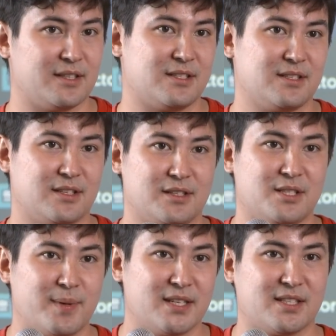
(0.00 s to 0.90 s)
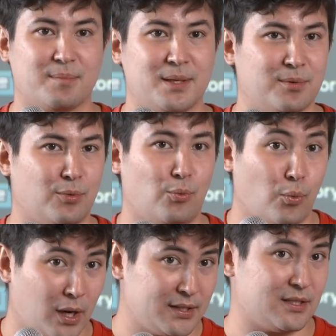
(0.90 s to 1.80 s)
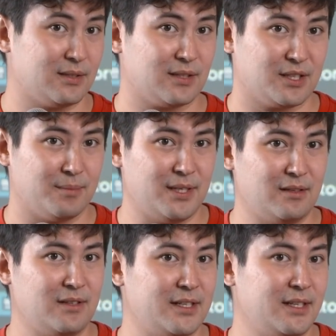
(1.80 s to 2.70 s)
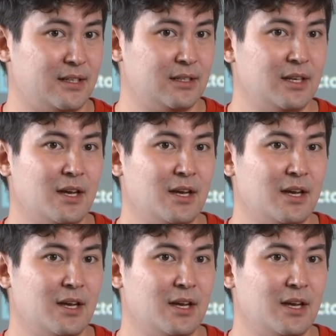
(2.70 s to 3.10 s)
This is a space that people want to learn about right now,